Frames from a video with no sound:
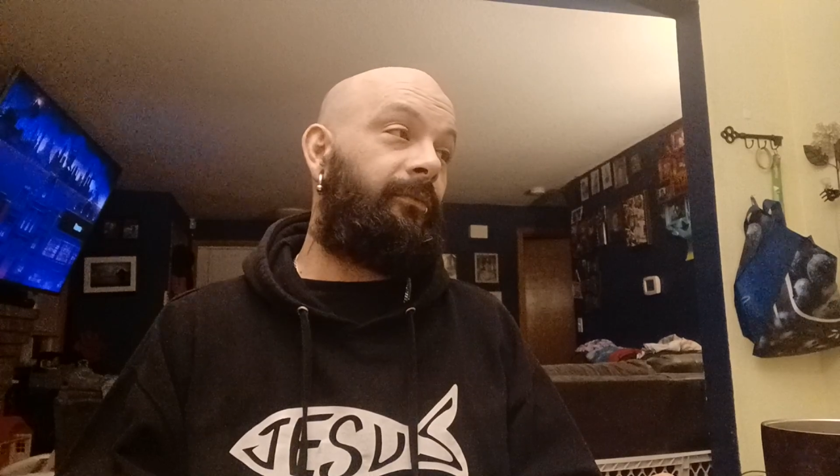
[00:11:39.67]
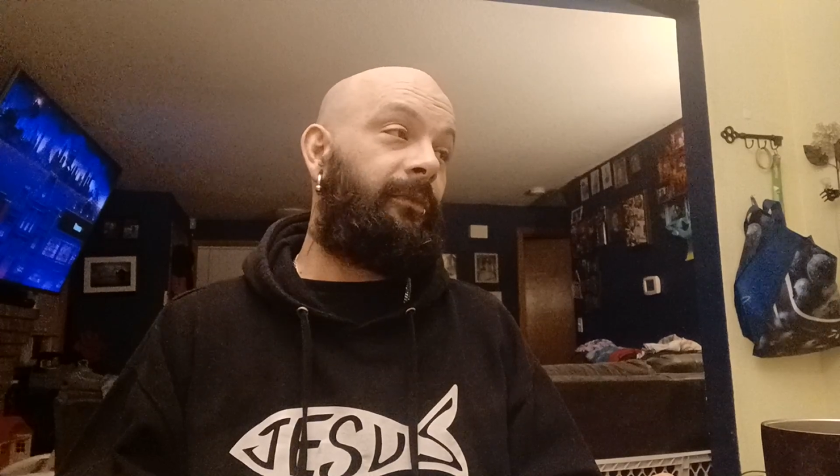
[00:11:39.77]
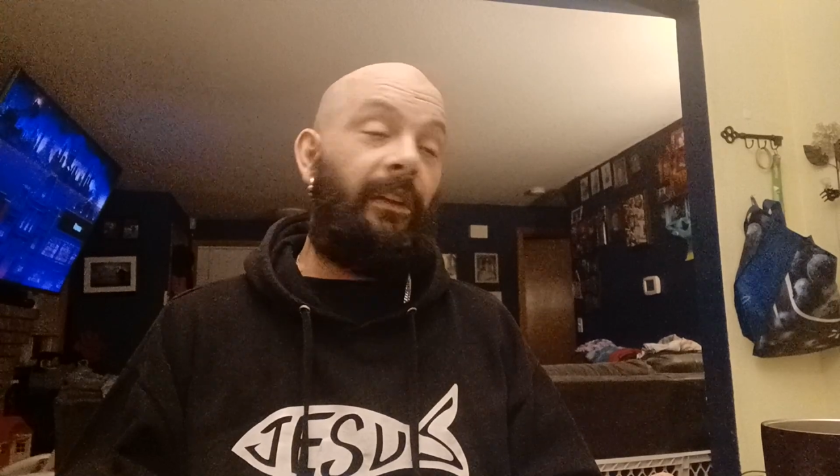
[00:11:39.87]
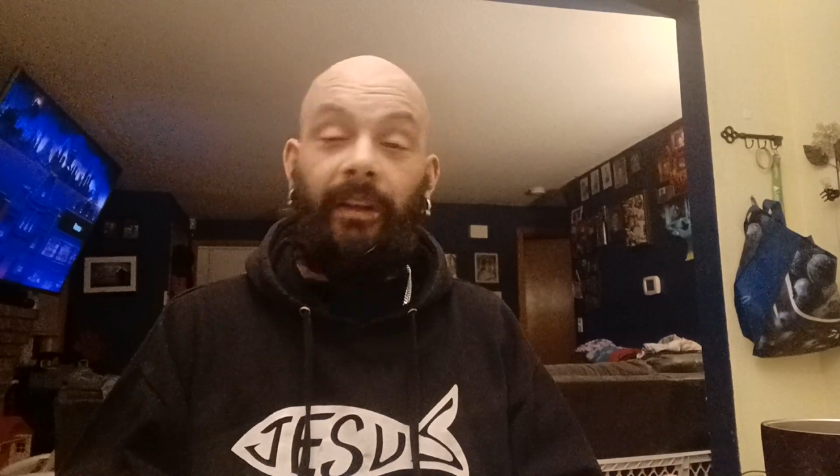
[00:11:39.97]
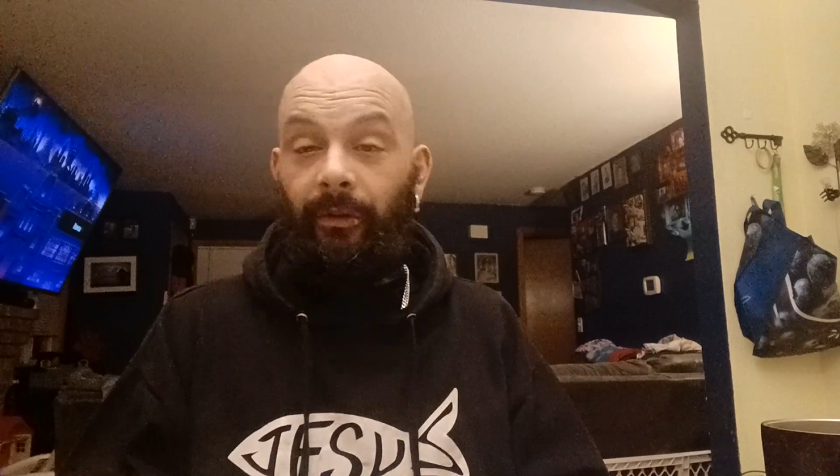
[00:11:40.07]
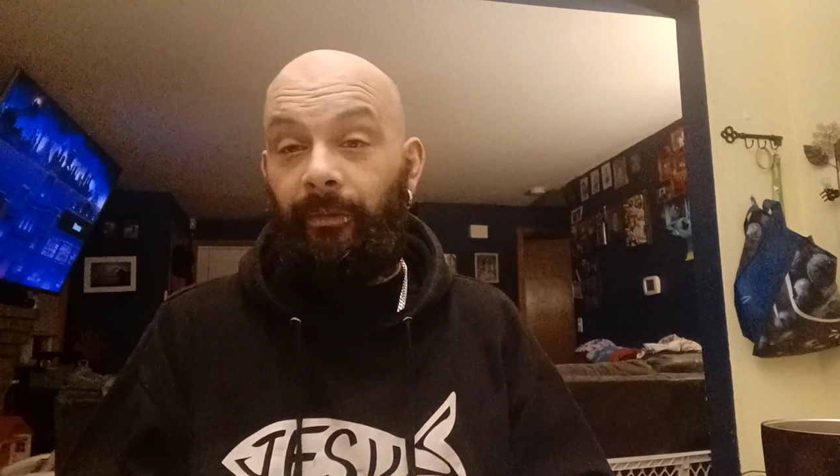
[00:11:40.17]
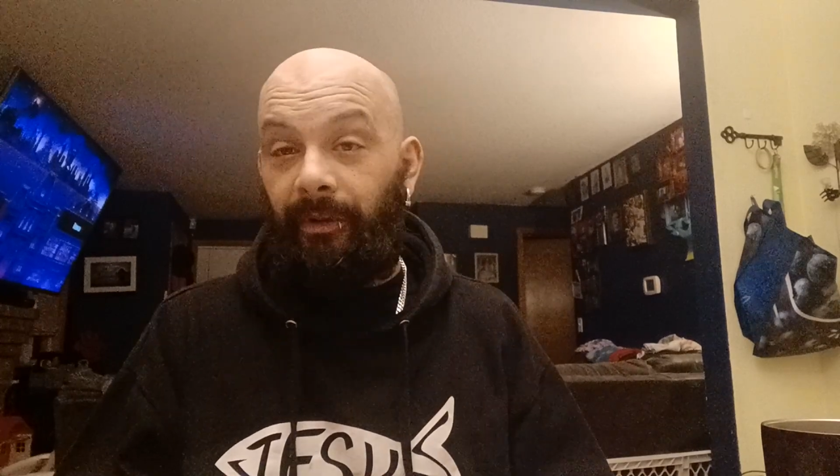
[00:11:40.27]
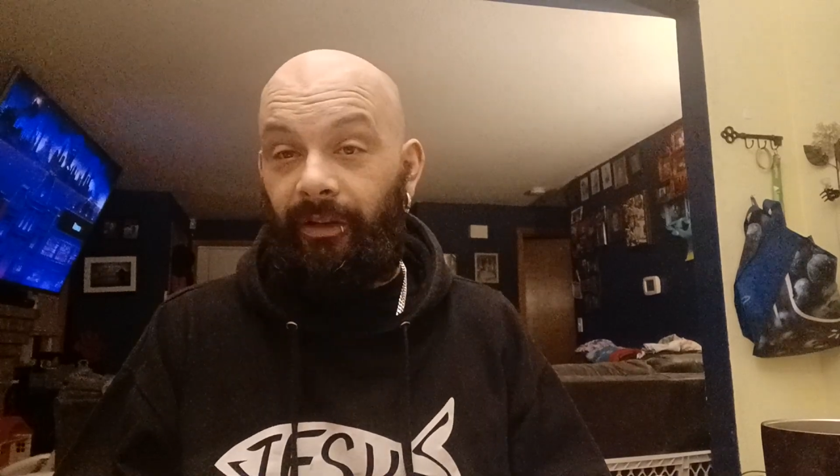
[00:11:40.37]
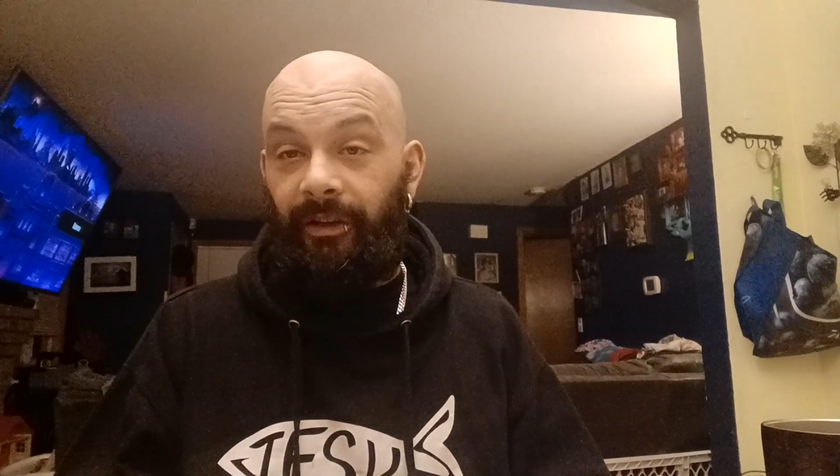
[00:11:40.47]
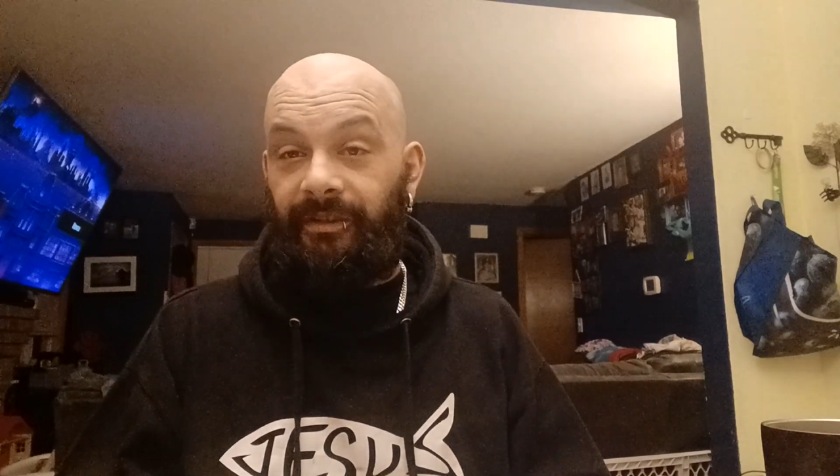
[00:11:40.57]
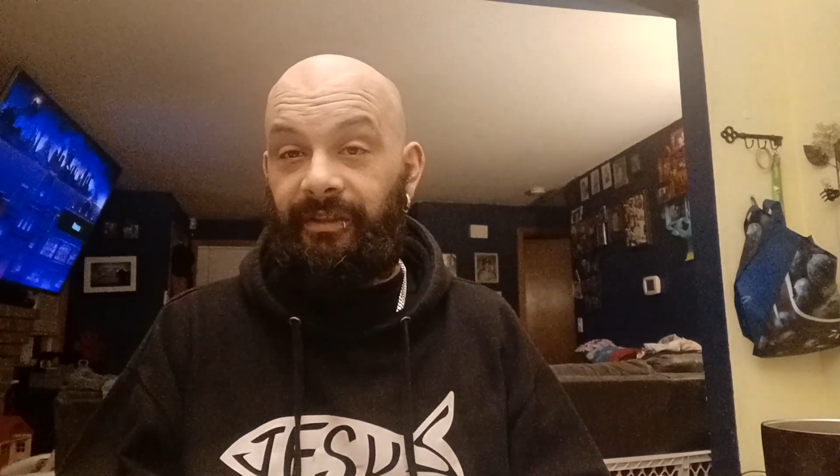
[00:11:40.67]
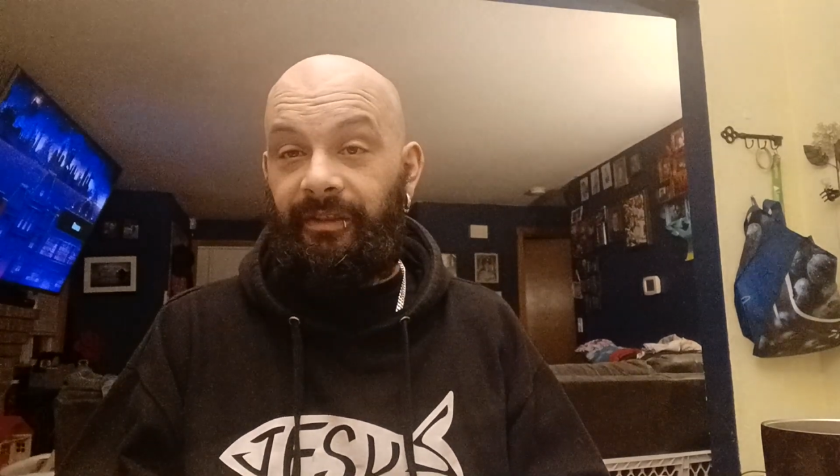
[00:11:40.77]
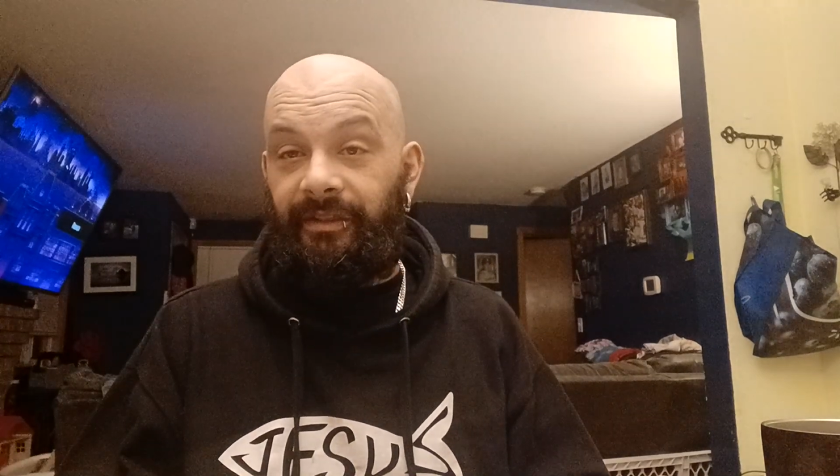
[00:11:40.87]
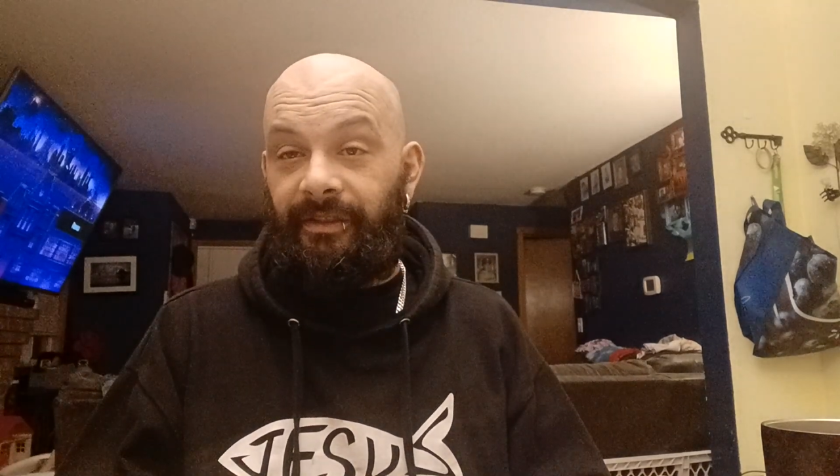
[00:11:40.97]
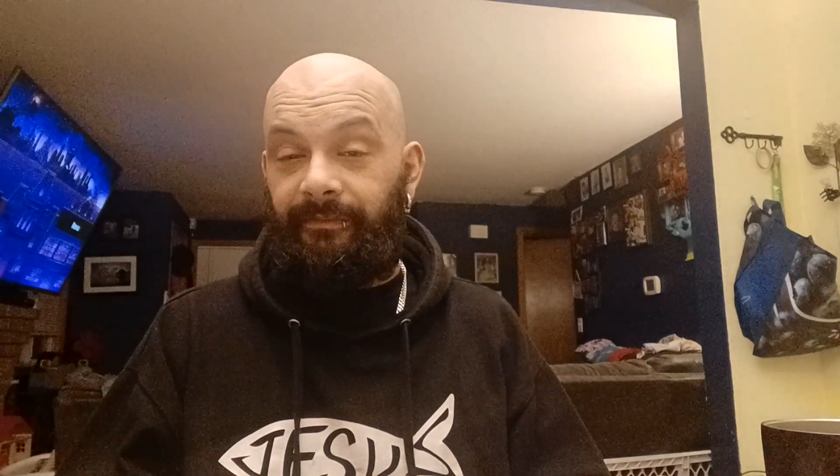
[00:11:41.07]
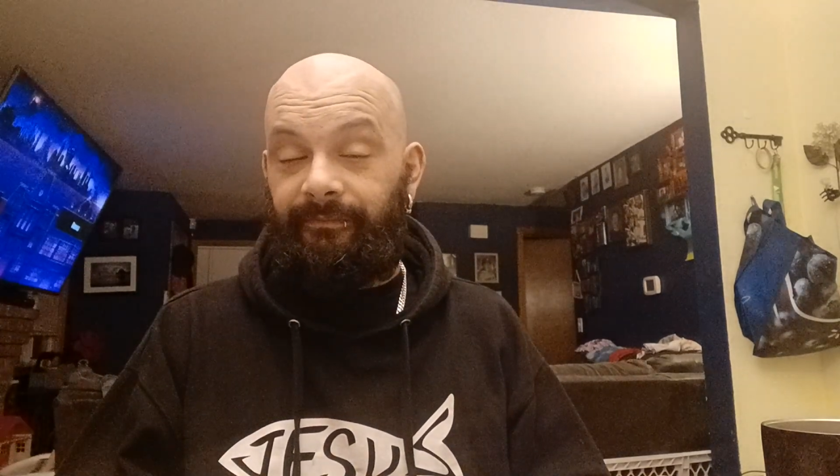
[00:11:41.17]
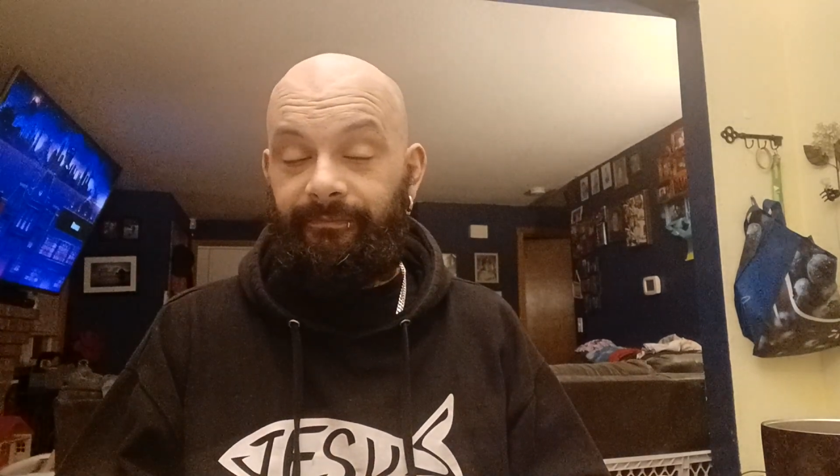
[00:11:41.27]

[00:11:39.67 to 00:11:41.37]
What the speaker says: and that would be crazy to see.